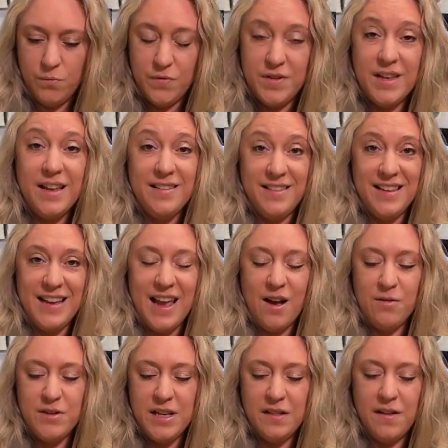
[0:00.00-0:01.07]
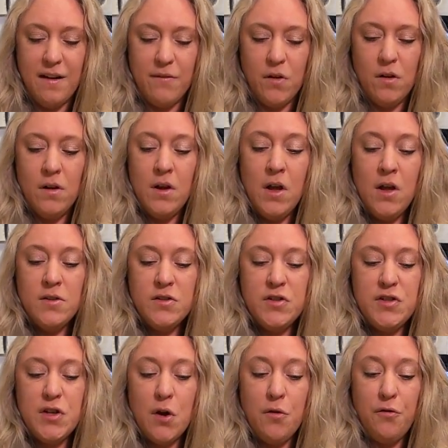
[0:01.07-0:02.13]
the county level.
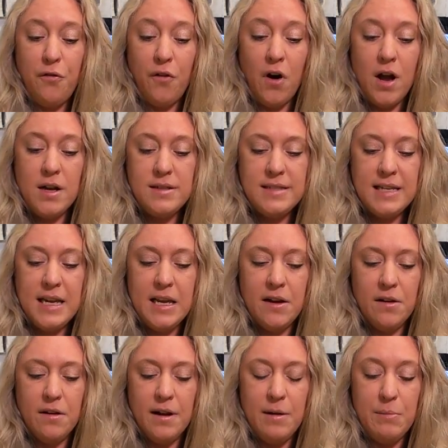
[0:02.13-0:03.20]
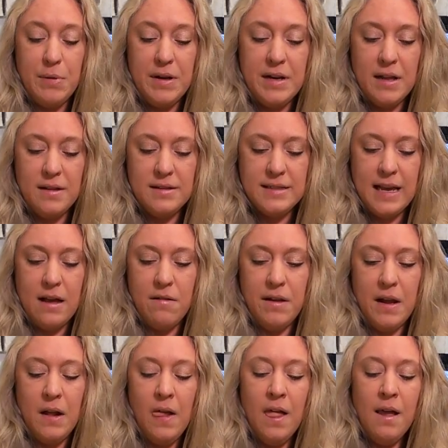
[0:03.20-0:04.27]
So for us here in Pinellas
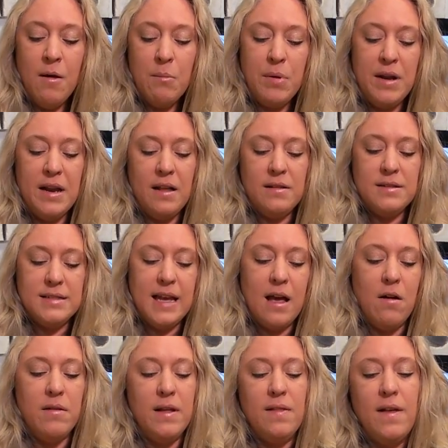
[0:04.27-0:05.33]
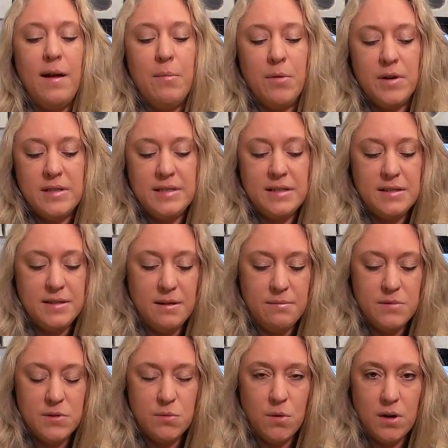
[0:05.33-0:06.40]
County library
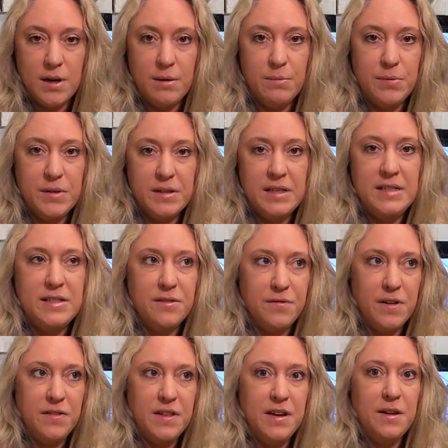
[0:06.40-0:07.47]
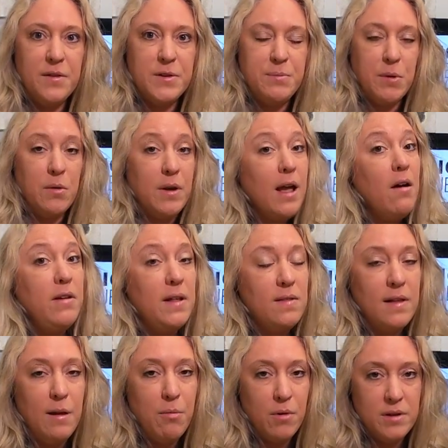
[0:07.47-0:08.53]
systems were completely different than Hillsborough County
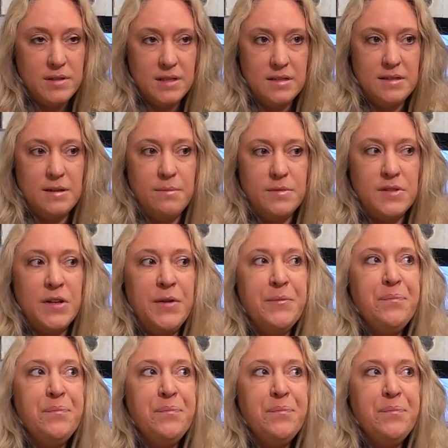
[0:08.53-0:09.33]
library systems.